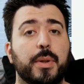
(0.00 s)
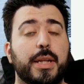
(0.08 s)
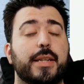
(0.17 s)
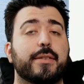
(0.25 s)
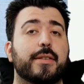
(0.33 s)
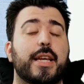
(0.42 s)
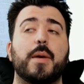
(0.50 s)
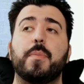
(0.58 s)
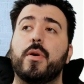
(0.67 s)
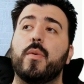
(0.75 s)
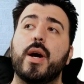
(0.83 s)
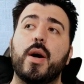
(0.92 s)
Please keep
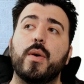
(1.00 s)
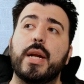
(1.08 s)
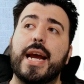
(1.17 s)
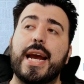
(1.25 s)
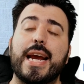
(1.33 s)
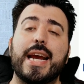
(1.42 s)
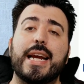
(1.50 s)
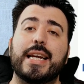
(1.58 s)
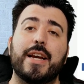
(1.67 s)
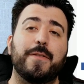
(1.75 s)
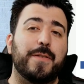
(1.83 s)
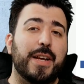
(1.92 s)
it around.
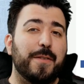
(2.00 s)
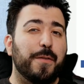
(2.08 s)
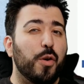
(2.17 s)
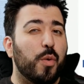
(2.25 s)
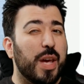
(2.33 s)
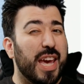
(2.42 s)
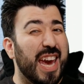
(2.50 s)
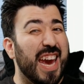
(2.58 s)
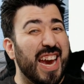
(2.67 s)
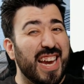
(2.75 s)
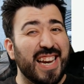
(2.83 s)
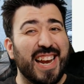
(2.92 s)
If, if you
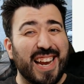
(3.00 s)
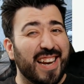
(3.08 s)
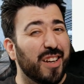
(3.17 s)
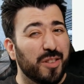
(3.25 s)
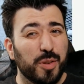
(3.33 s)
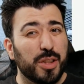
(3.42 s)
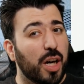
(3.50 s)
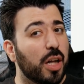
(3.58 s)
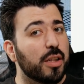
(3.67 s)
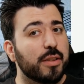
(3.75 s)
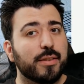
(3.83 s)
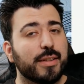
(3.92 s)
can,
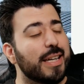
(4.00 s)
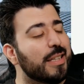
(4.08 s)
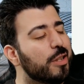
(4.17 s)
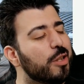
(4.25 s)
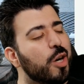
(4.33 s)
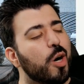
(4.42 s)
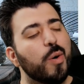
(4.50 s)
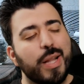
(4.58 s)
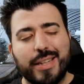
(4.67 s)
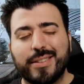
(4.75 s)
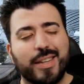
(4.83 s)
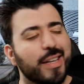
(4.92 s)
$800. I know
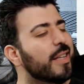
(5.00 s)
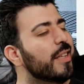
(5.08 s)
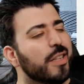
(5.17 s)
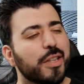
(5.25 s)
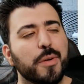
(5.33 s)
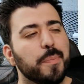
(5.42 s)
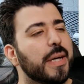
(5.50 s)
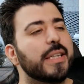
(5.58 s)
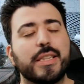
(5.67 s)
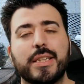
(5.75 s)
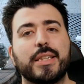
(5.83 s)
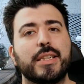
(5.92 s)
that's cutting on your
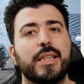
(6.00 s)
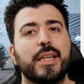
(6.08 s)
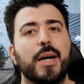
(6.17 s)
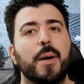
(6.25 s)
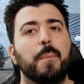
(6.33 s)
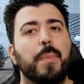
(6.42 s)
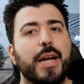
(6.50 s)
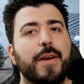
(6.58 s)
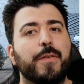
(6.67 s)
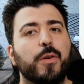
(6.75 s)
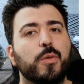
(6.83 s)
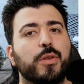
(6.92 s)
budget, but
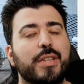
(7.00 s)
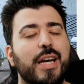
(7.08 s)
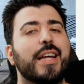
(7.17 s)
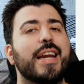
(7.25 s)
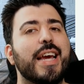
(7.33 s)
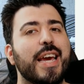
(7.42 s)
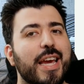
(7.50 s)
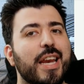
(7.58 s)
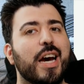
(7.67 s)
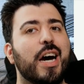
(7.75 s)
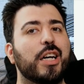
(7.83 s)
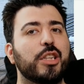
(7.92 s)
if you sell it at
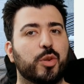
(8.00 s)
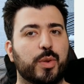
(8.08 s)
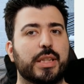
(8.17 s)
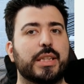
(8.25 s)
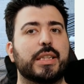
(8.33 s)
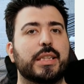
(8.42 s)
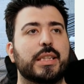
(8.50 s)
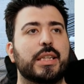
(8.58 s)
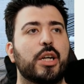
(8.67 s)
800, dollars